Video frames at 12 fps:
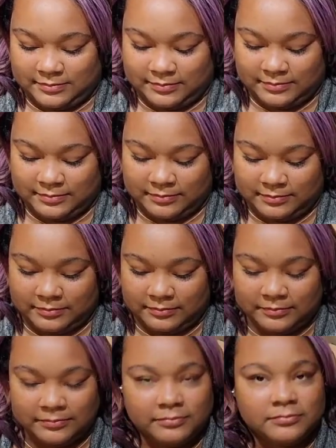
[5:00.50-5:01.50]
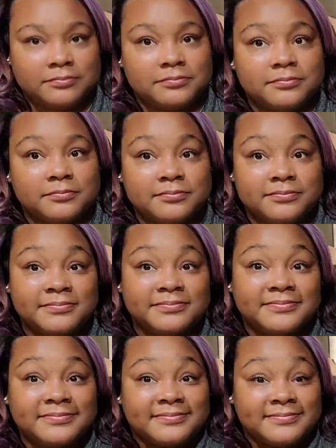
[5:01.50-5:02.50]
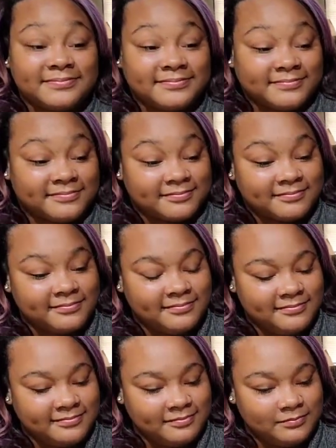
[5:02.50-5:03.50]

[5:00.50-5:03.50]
(not speaking)